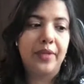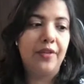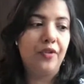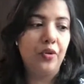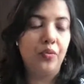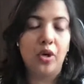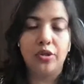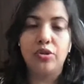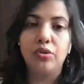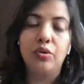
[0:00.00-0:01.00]
if you
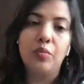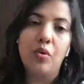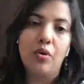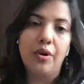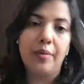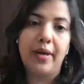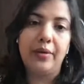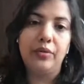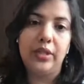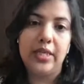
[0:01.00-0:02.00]
want to know more
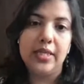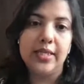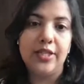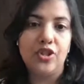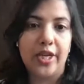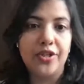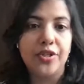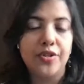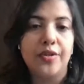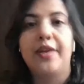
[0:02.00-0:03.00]
about these
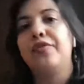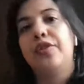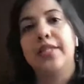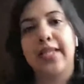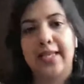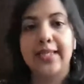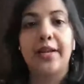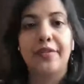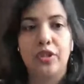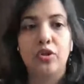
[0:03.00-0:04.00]
injections, you'd have to discuss
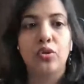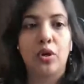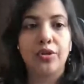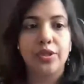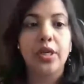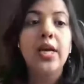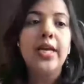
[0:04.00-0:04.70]
that with your doctor.